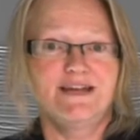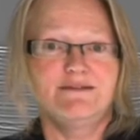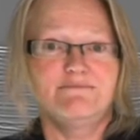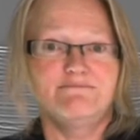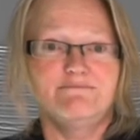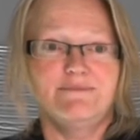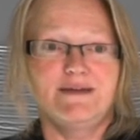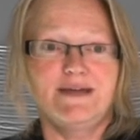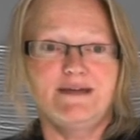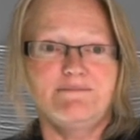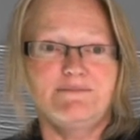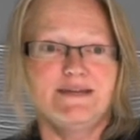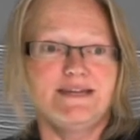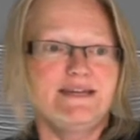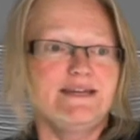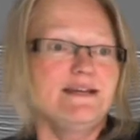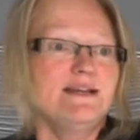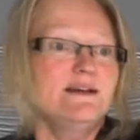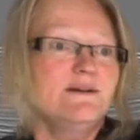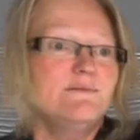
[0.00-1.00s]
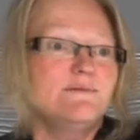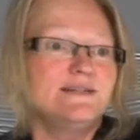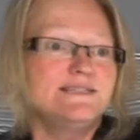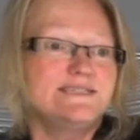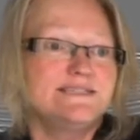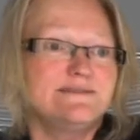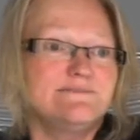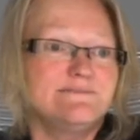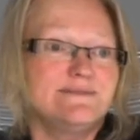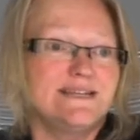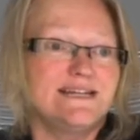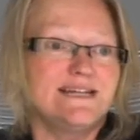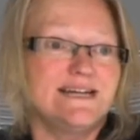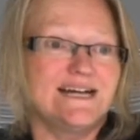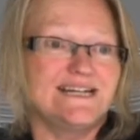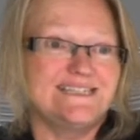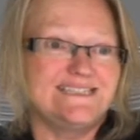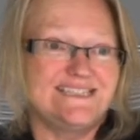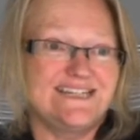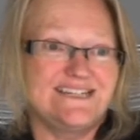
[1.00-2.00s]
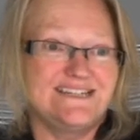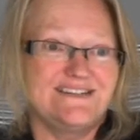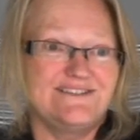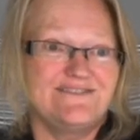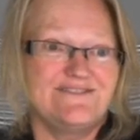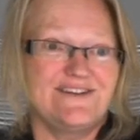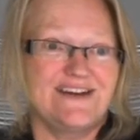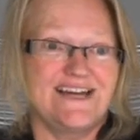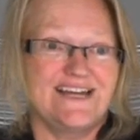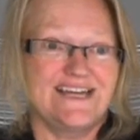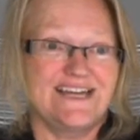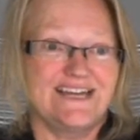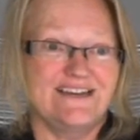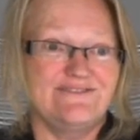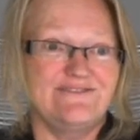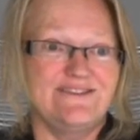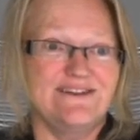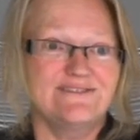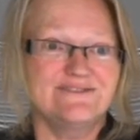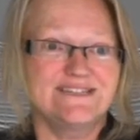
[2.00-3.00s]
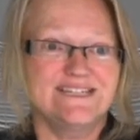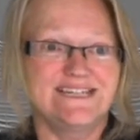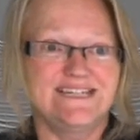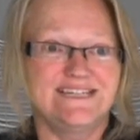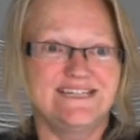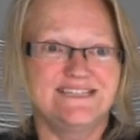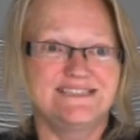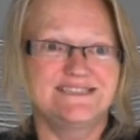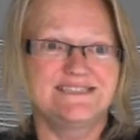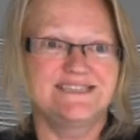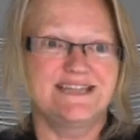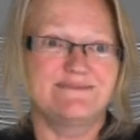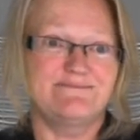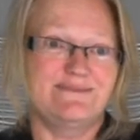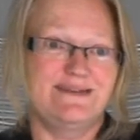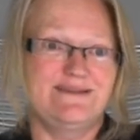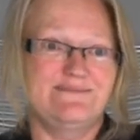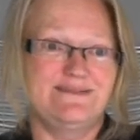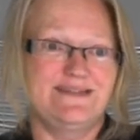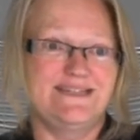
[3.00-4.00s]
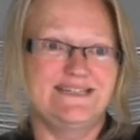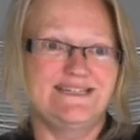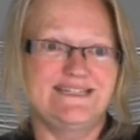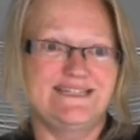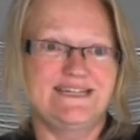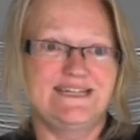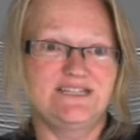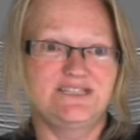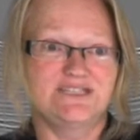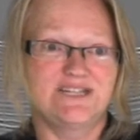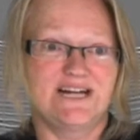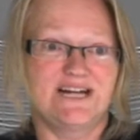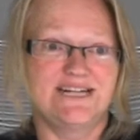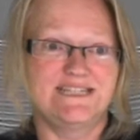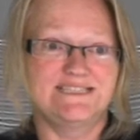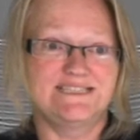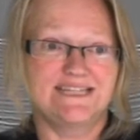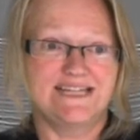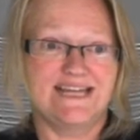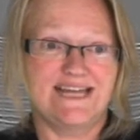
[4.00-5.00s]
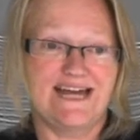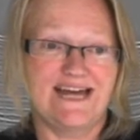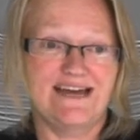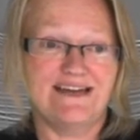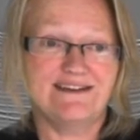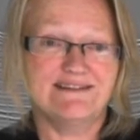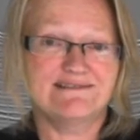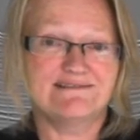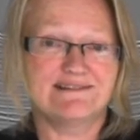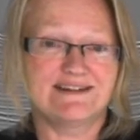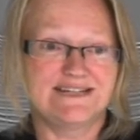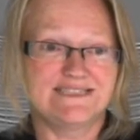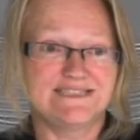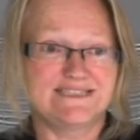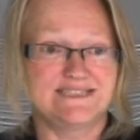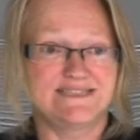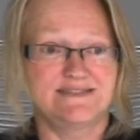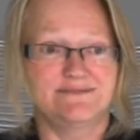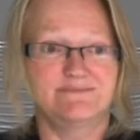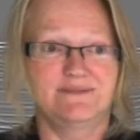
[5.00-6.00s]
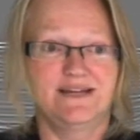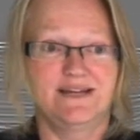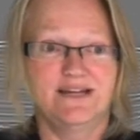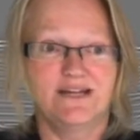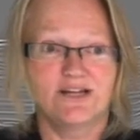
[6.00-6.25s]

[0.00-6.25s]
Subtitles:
Maybe we're simply identifying FLTs that may be DHIs, categorizing them,